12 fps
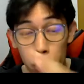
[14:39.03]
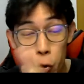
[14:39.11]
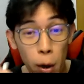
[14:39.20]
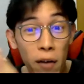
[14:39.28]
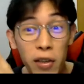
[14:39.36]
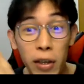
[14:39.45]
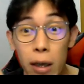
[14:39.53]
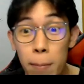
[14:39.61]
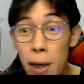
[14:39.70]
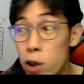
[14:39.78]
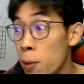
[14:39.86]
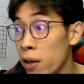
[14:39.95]
You have the
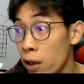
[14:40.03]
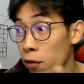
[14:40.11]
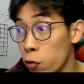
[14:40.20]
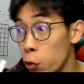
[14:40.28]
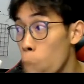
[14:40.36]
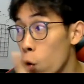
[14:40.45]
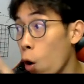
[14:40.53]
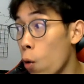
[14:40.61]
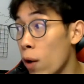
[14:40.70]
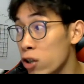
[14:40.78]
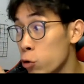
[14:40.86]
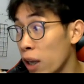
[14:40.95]
image, you have to go
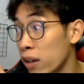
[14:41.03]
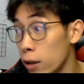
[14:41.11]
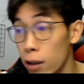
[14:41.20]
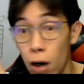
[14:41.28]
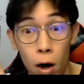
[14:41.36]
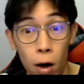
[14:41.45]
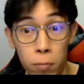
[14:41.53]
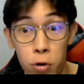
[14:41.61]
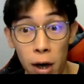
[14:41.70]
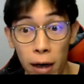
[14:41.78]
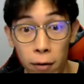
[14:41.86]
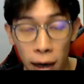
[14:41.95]
clockwise to get the
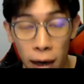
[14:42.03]
object,